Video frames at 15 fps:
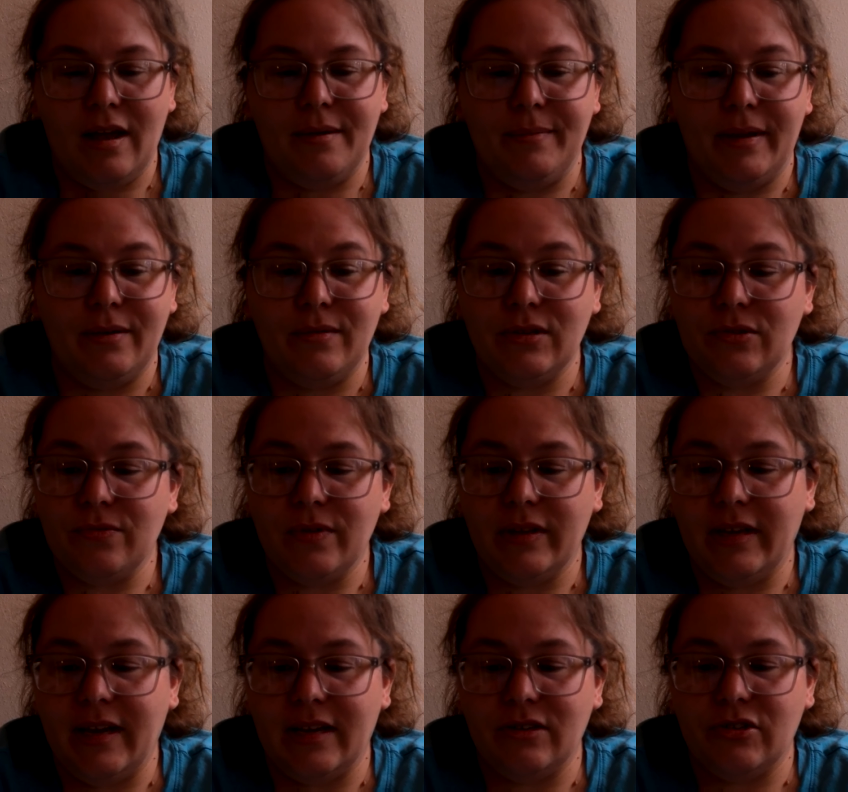It was a really
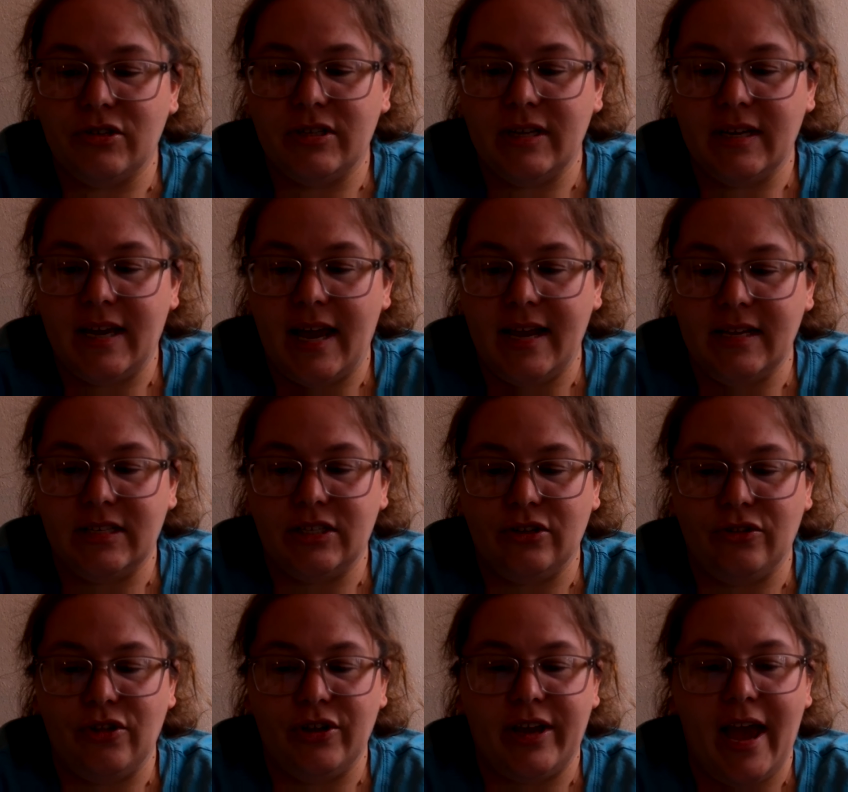interesting case to
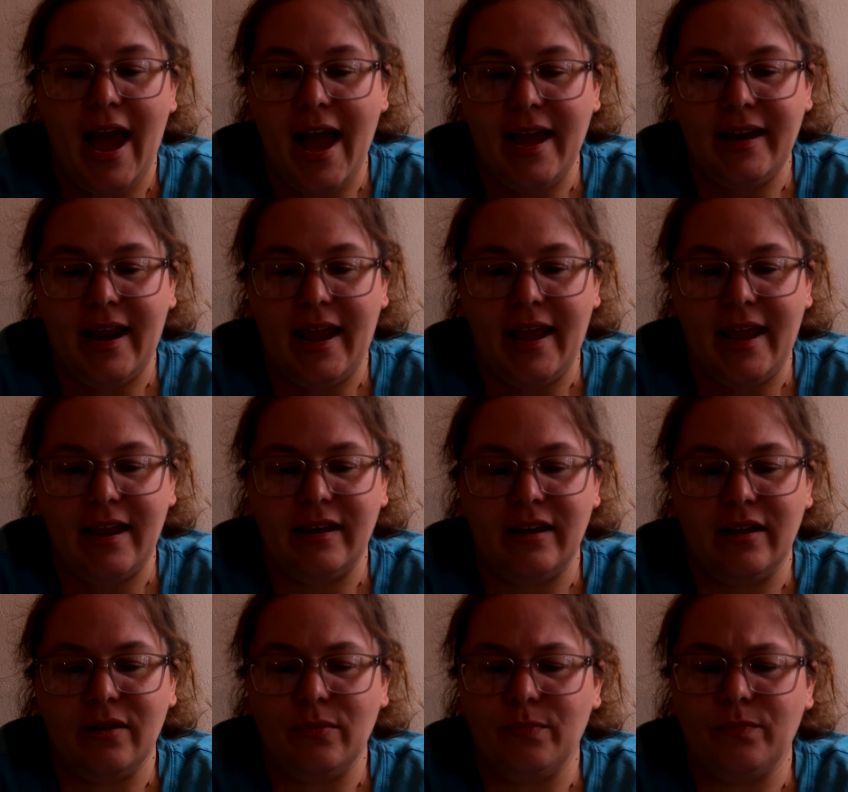look at, and
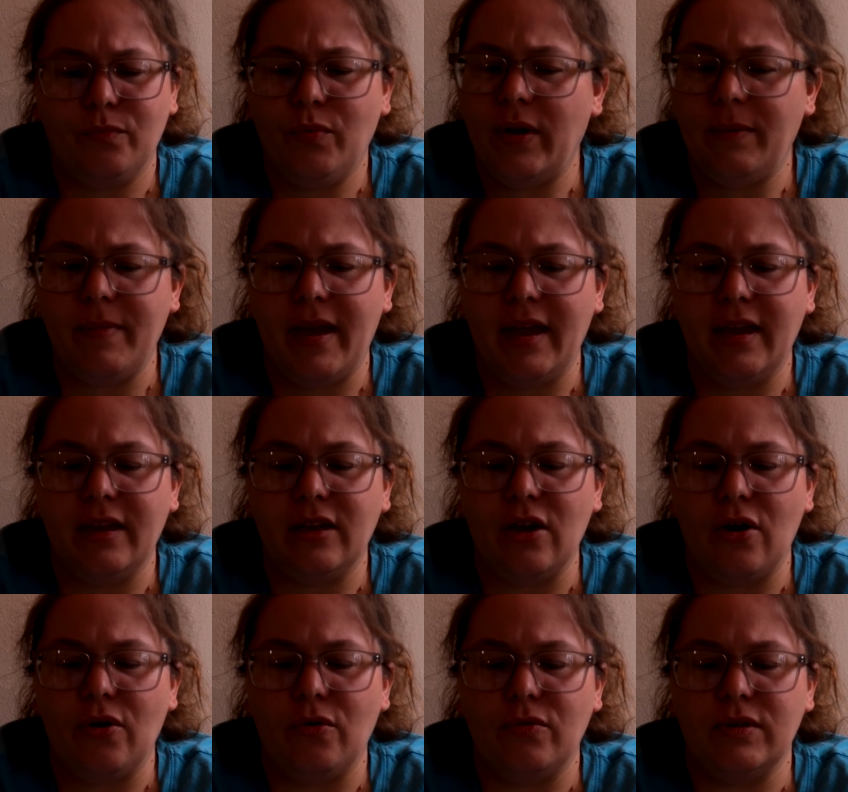we may
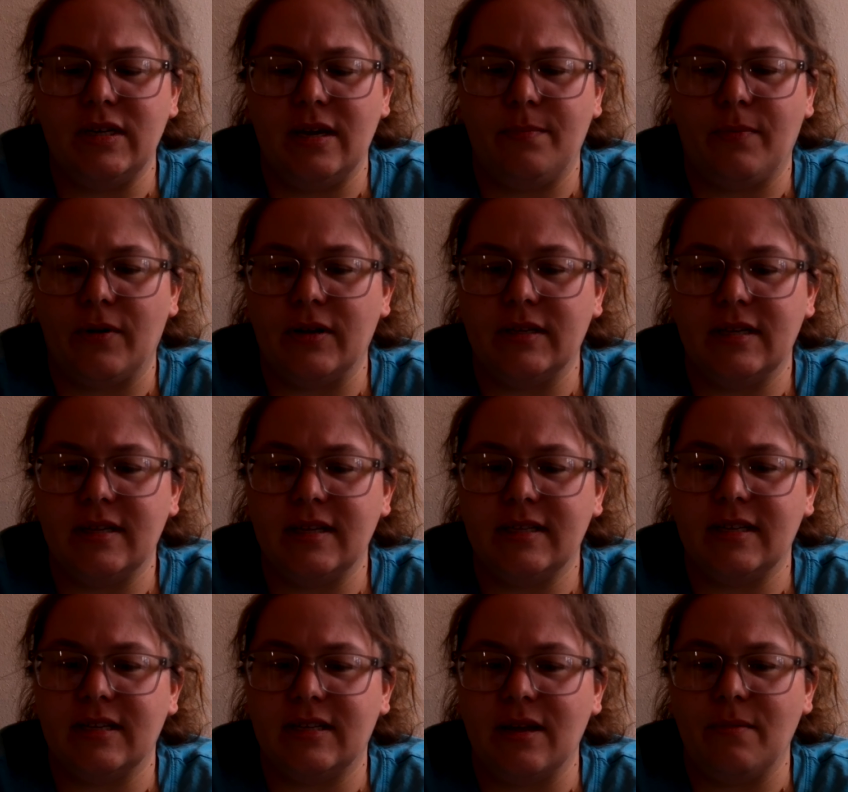go deeper into this at
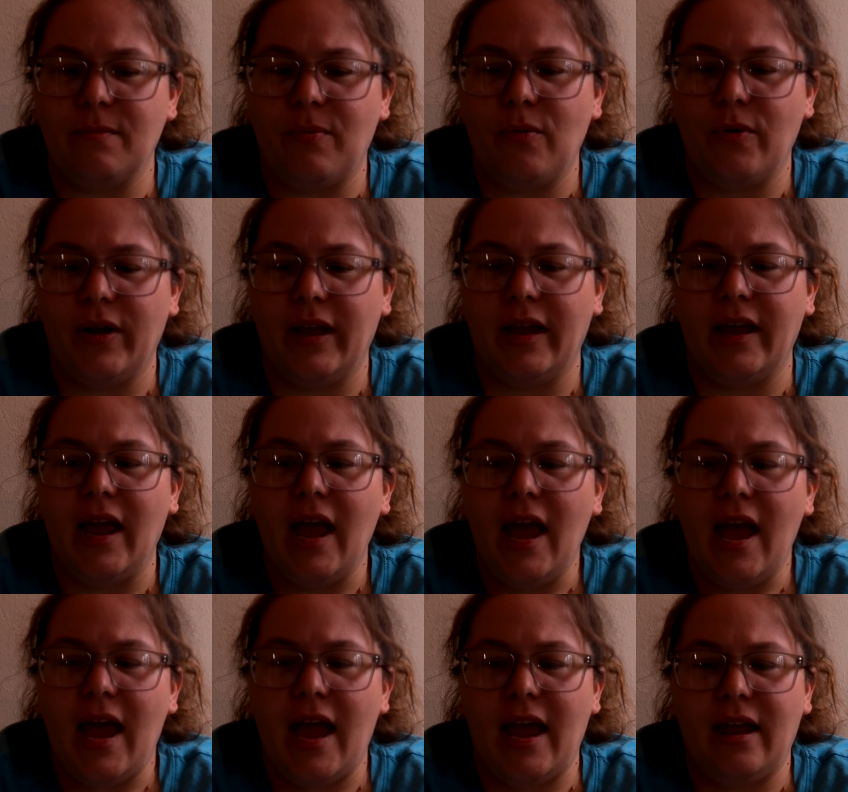some point,
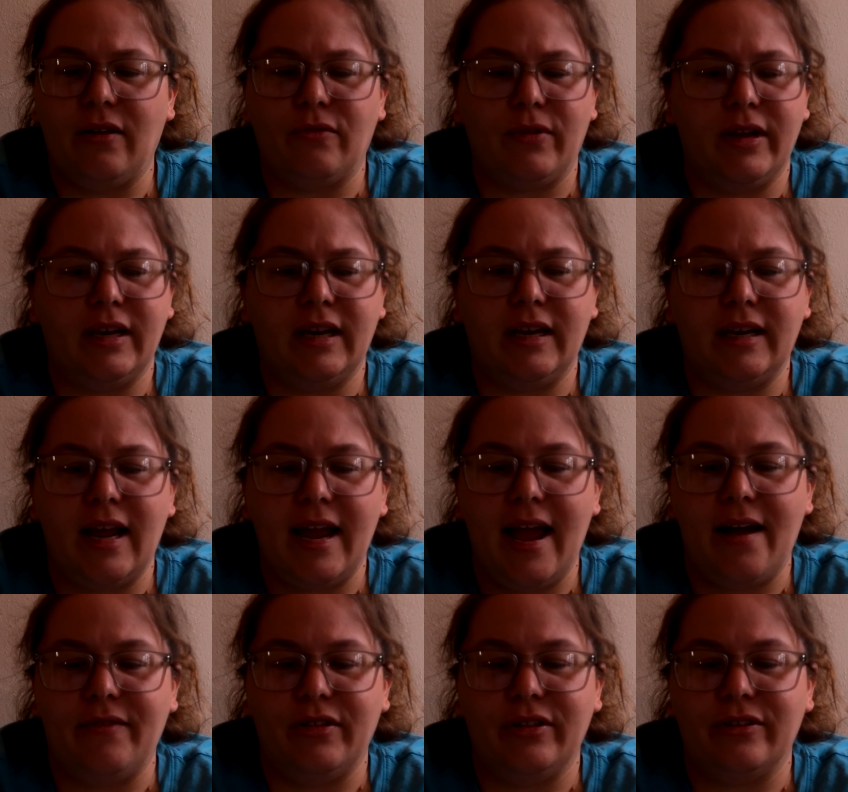and Rita and I have a
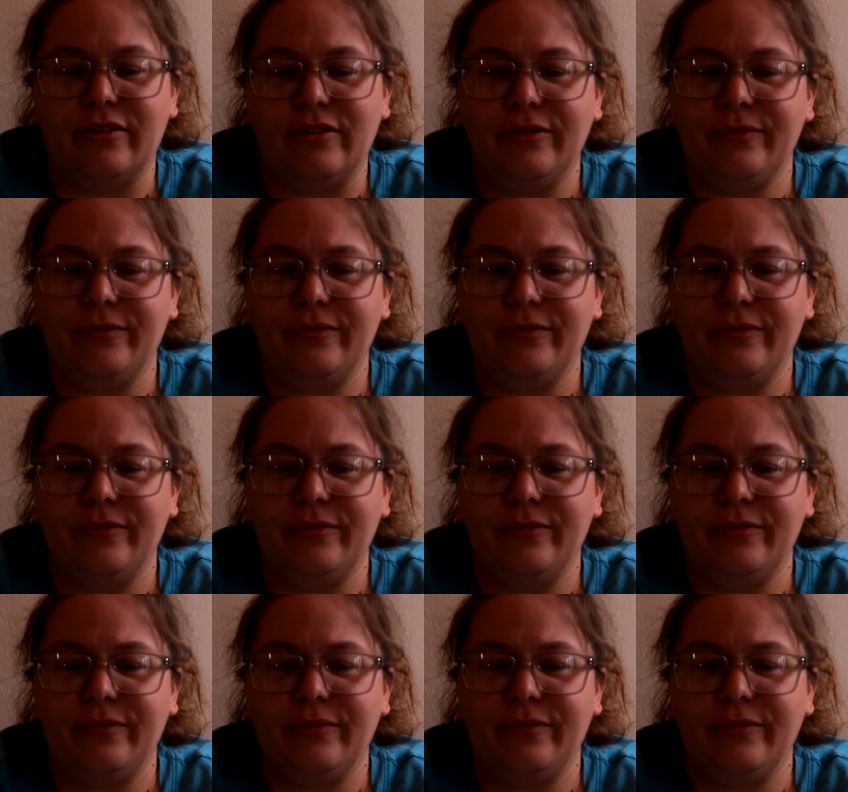little